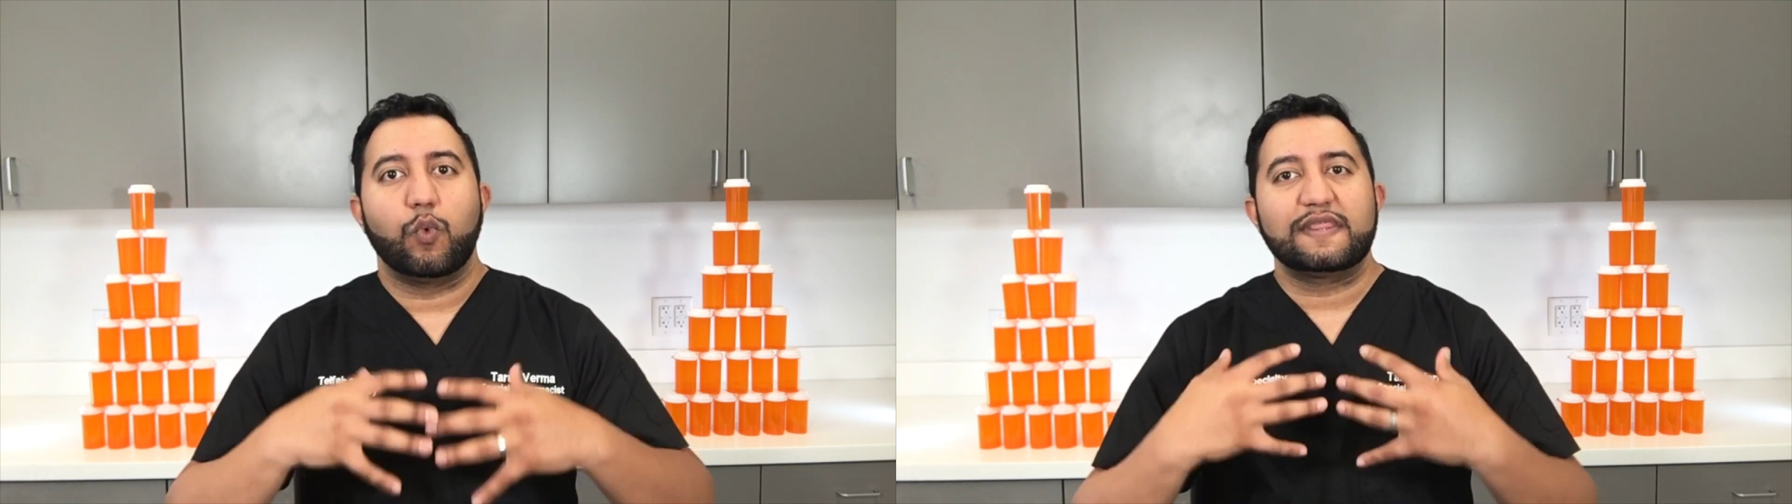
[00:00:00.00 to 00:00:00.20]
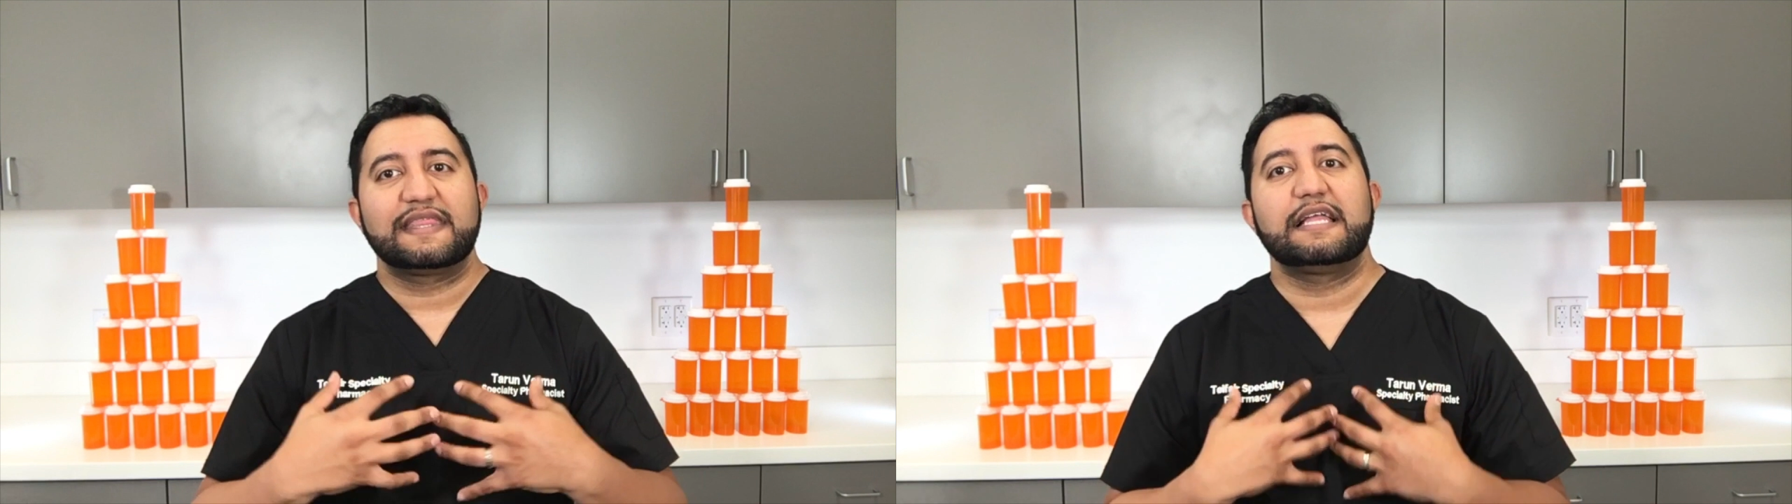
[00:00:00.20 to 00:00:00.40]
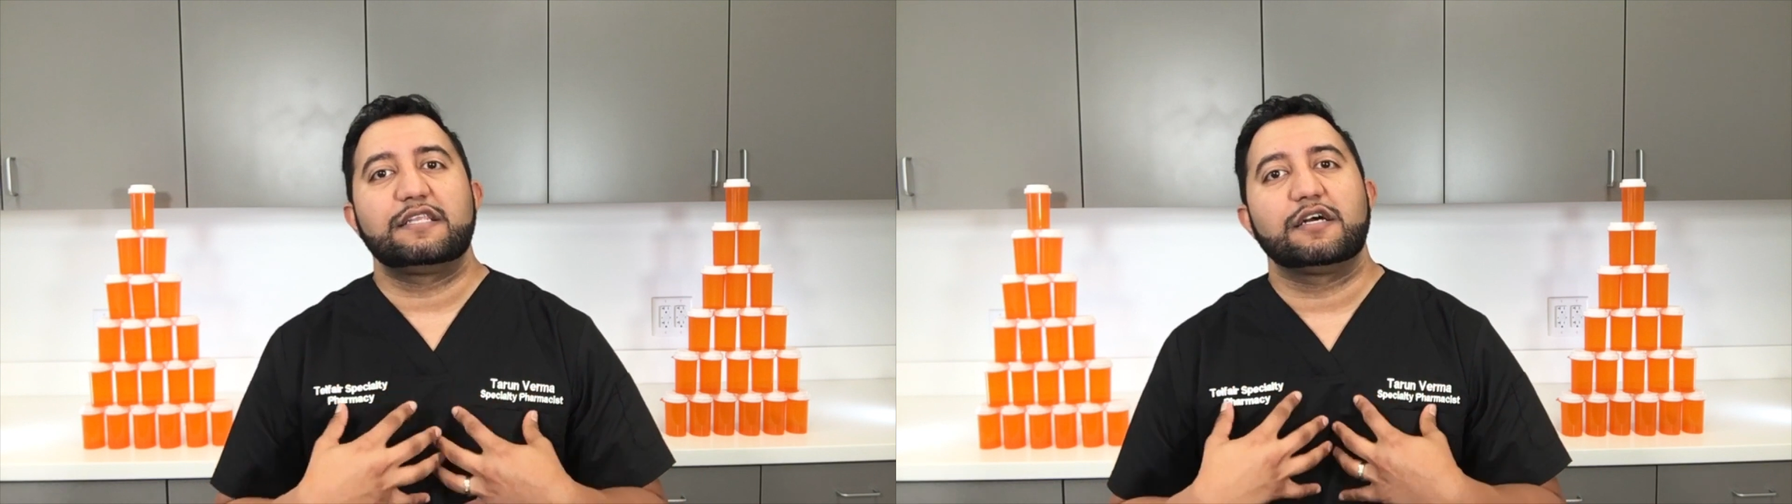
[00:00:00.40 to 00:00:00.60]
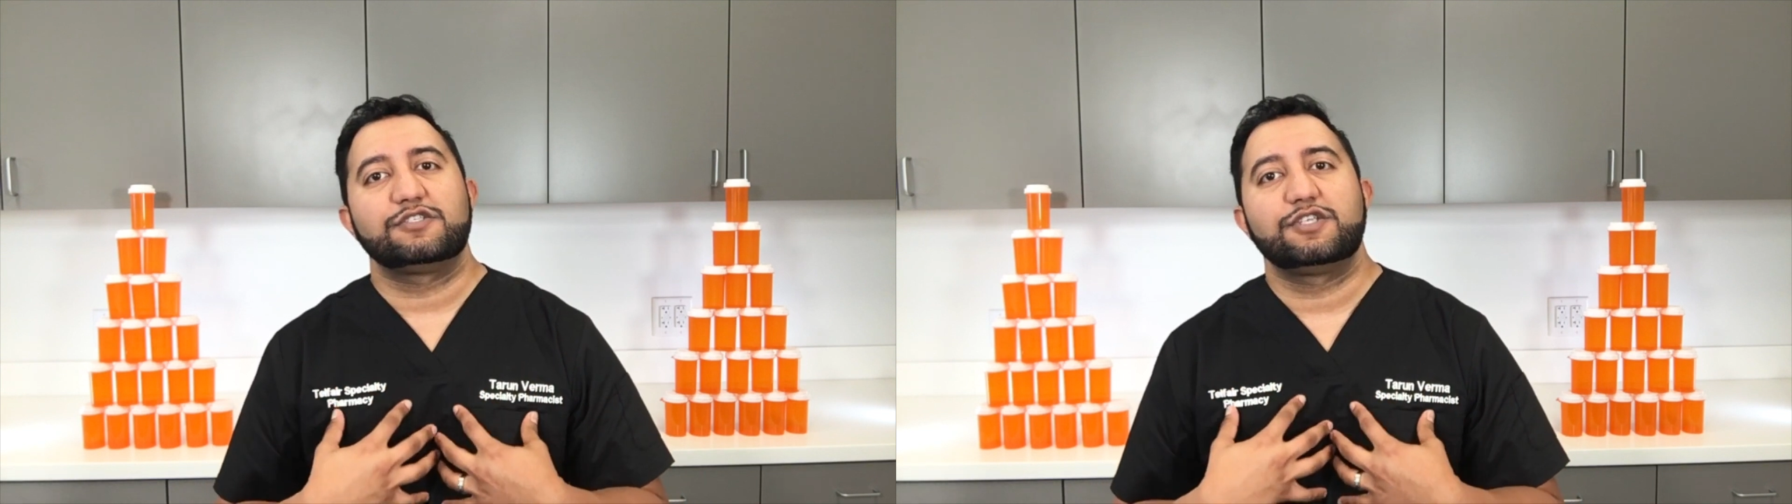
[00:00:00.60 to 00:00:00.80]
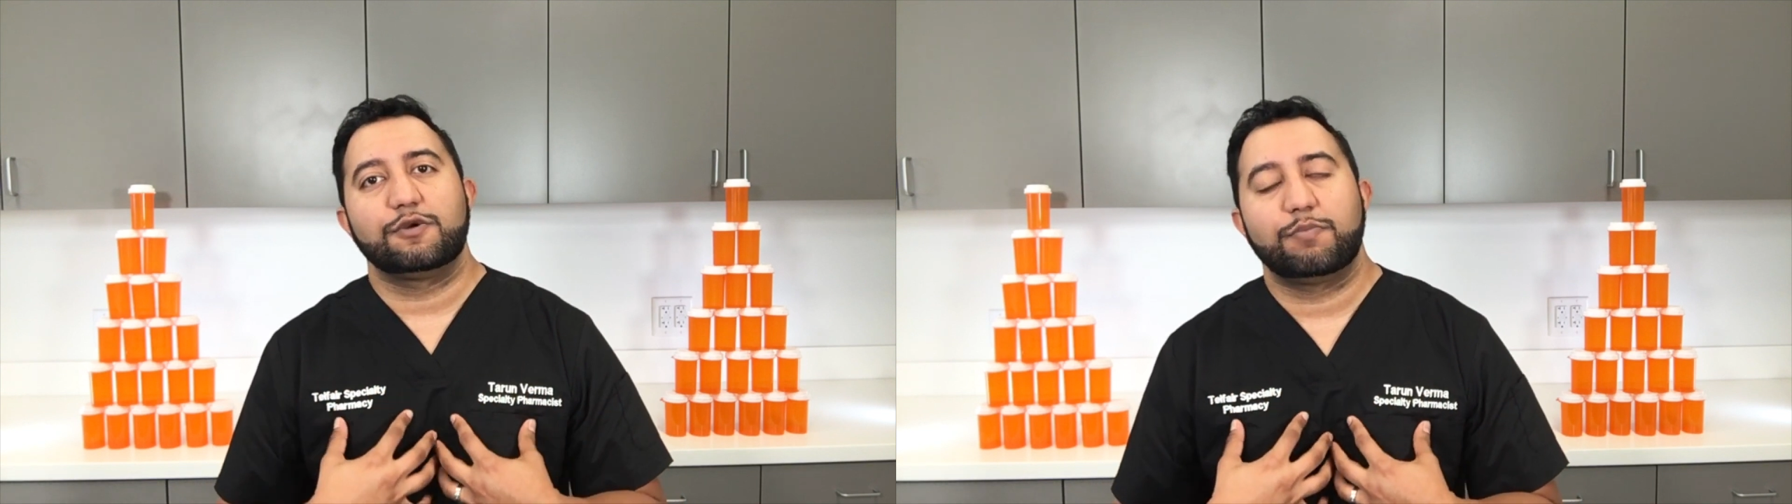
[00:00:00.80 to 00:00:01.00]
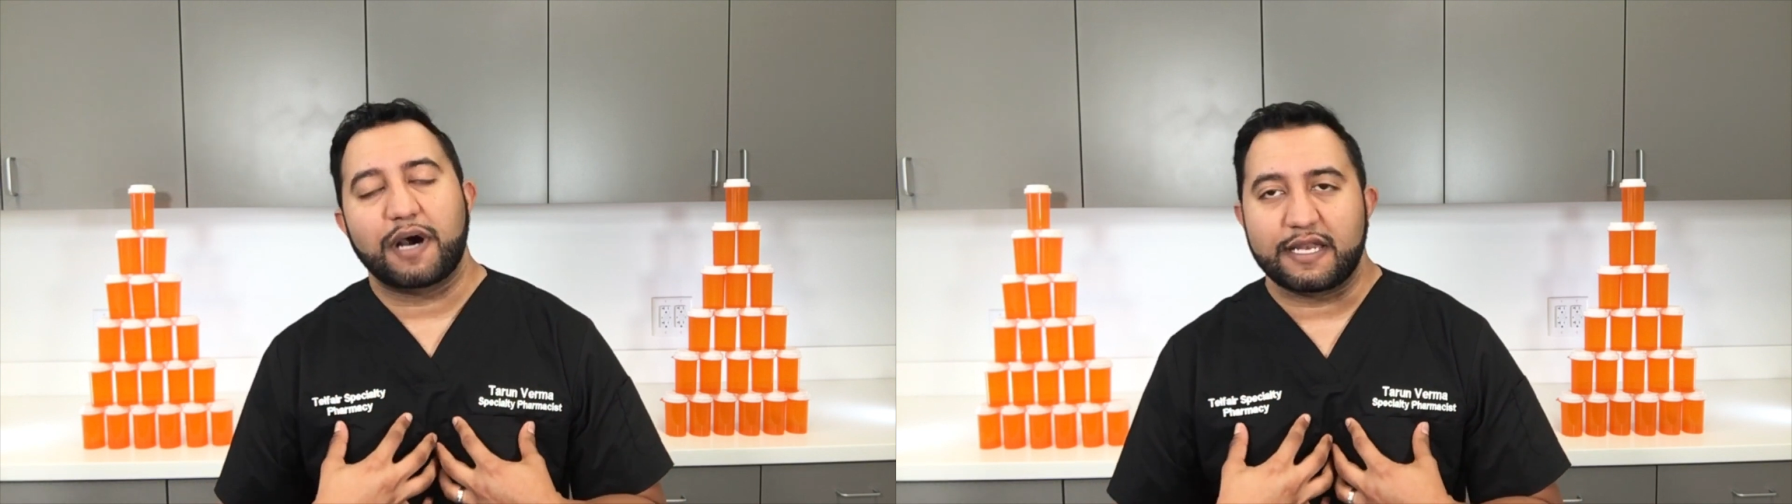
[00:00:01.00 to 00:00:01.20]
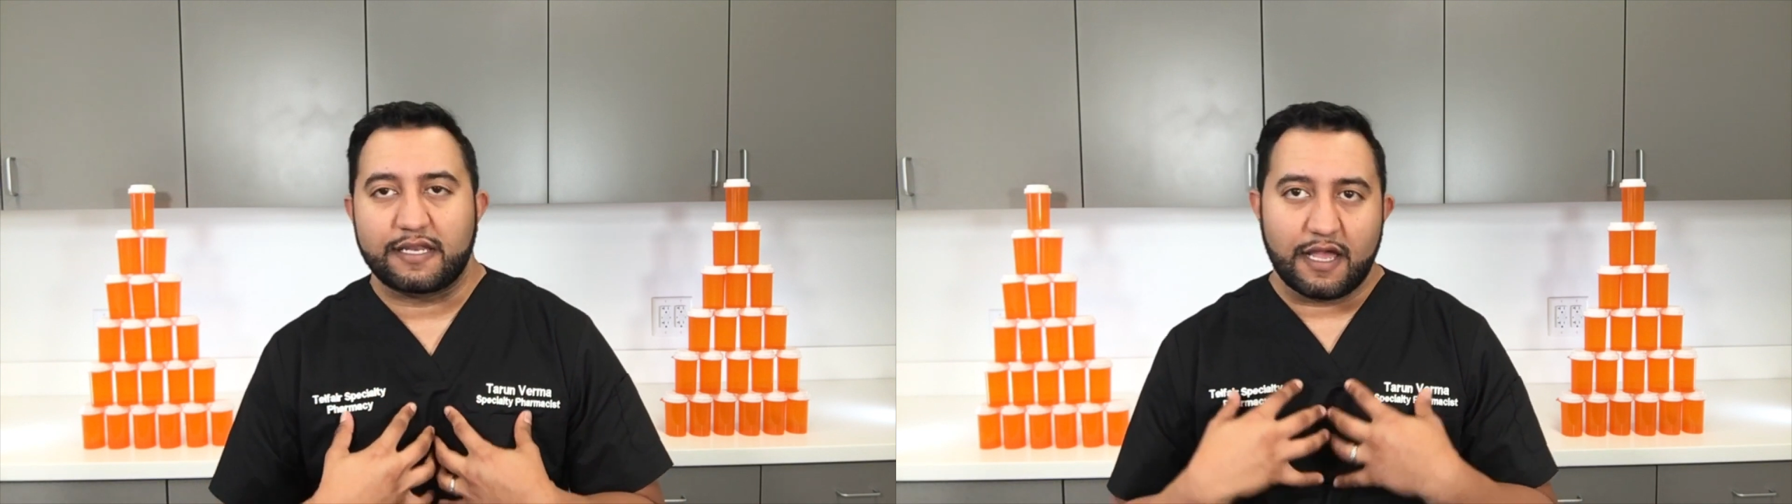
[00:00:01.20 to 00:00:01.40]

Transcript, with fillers: what that does to your body.